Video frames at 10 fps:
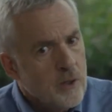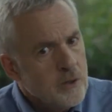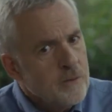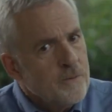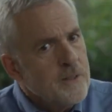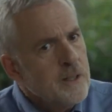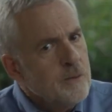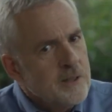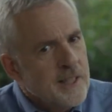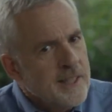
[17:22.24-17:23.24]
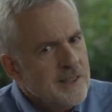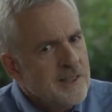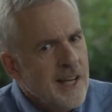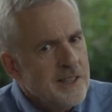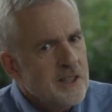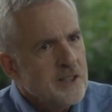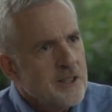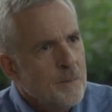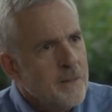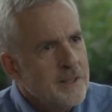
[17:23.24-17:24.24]
also found is that that's not just
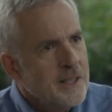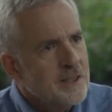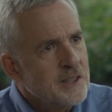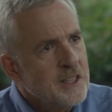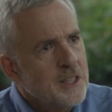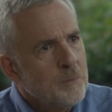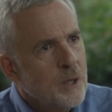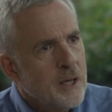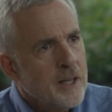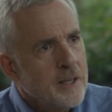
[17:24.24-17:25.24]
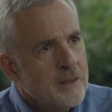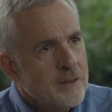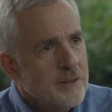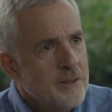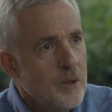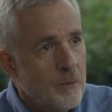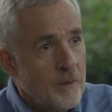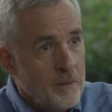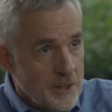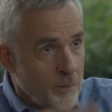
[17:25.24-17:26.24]
something that's seen by,
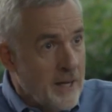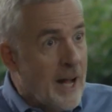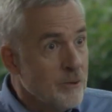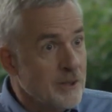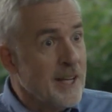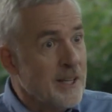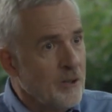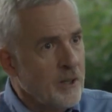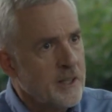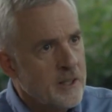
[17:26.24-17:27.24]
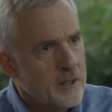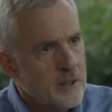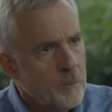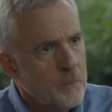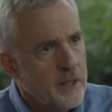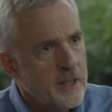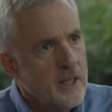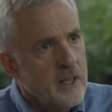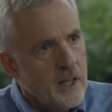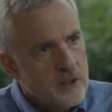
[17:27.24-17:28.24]
someone outsider looking at the company.
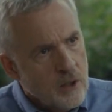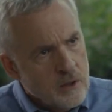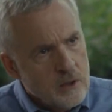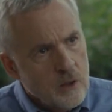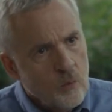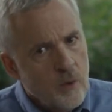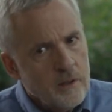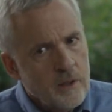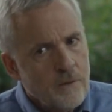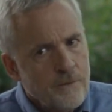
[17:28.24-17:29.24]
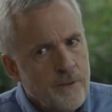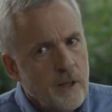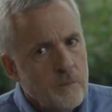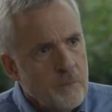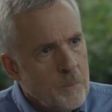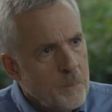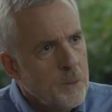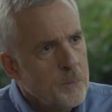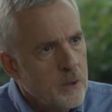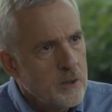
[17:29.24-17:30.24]
It's also what is felt by
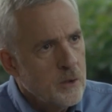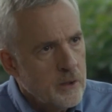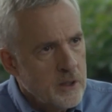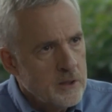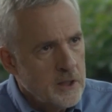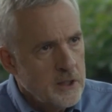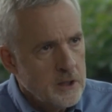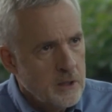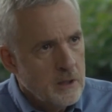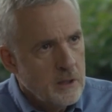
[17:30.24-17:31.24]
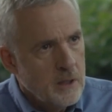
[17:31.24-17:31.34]
people in the organization.